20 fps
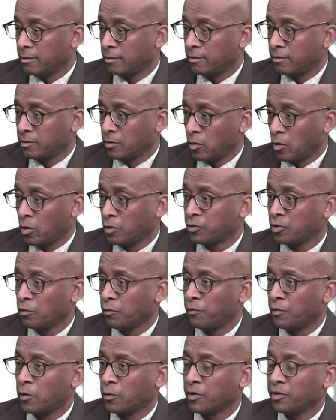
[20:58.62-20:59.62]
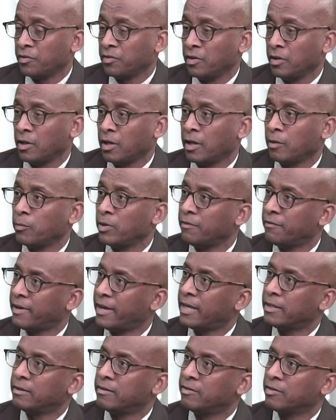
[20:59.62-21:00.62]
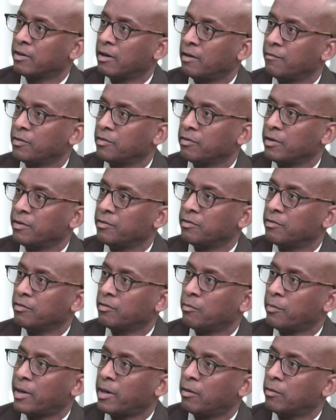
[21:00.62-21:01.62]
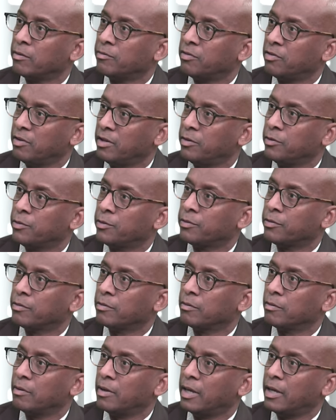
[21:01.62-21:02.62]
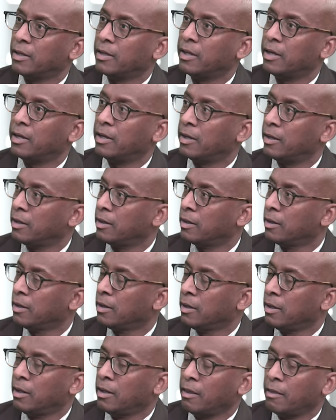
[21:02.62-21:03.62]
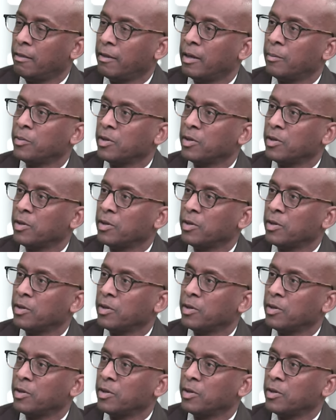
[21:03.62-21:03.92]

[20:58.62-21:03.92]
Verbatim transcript: to also focus in on, we've had these conversations about seniors and getting them to